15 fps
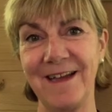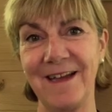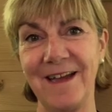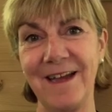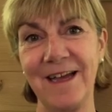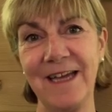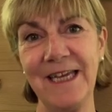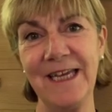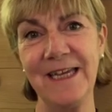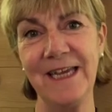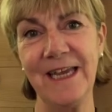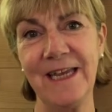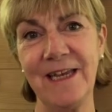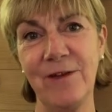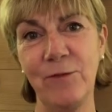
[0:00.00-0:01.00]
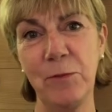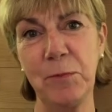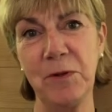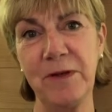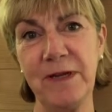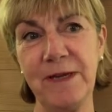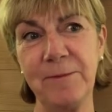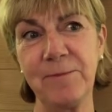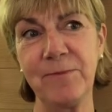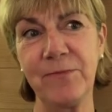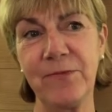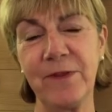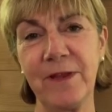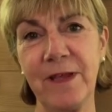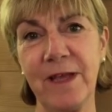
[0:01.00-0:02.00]
Hi again, everybody.
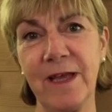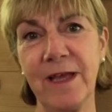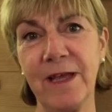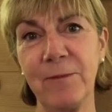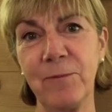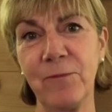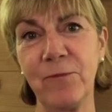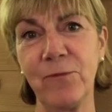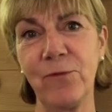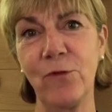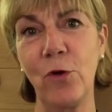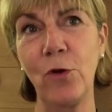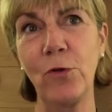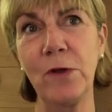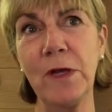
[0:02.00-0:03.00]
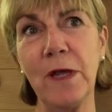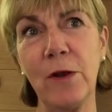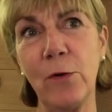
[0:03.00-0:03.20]
Following